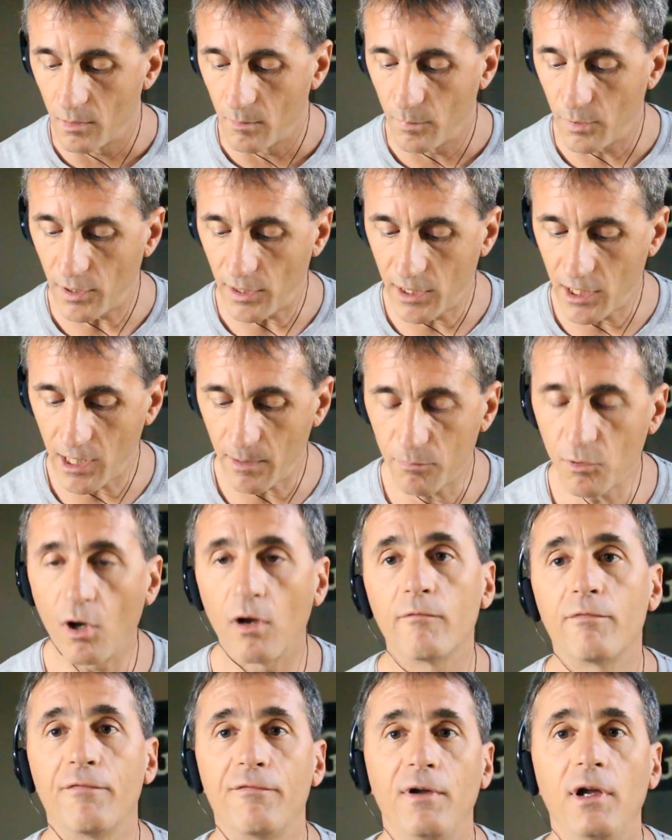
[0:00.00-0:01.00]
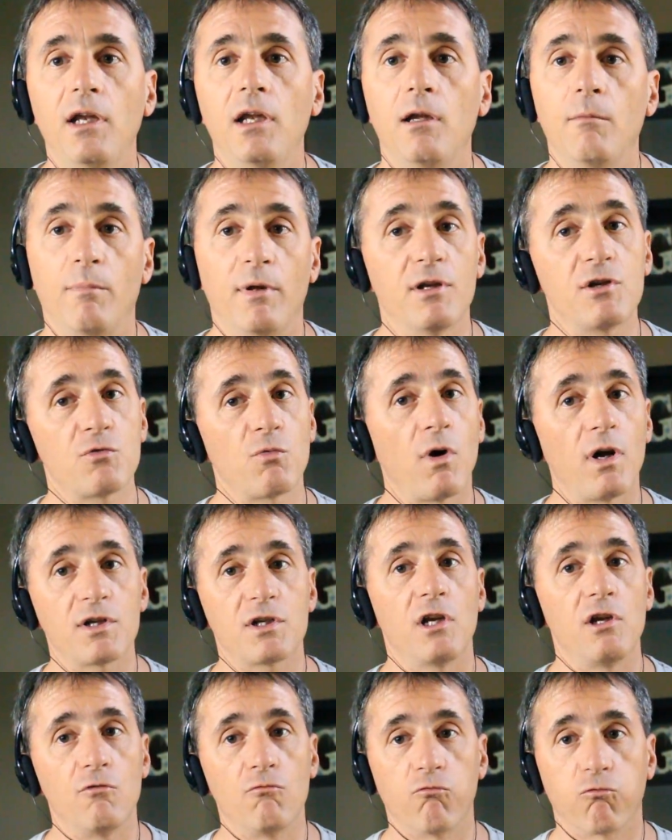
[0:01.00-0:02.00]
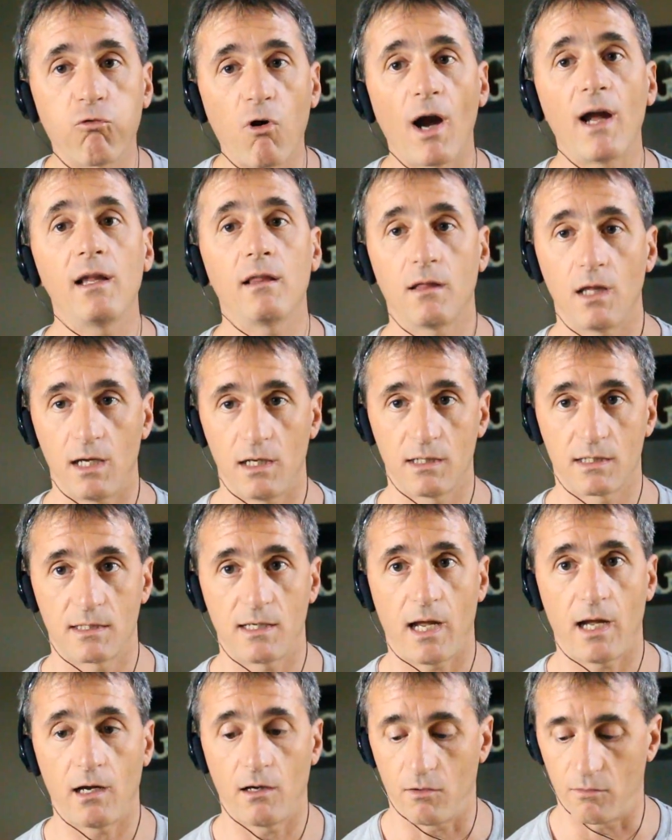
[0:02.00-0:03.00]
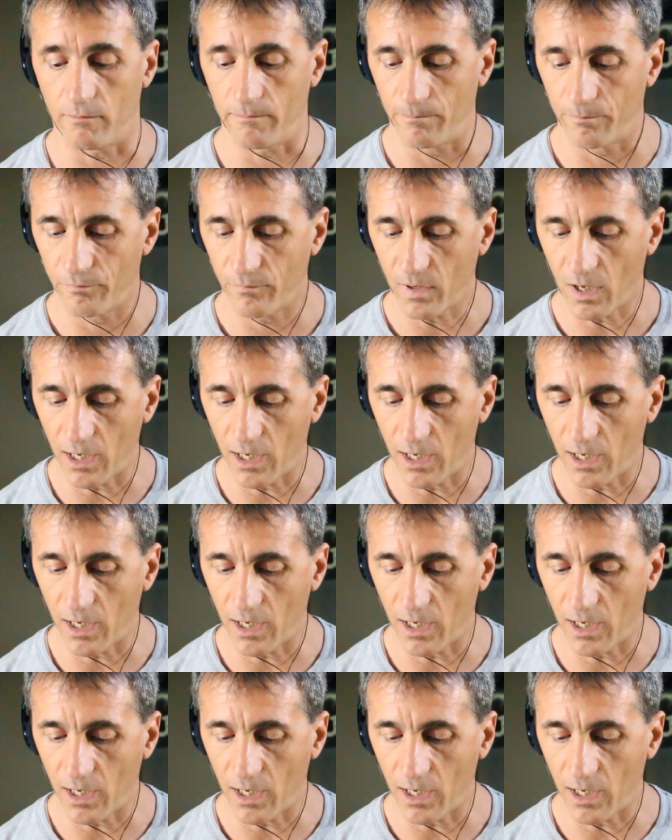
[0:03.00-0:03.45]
but I kept on feeding. This is why I said you write things down.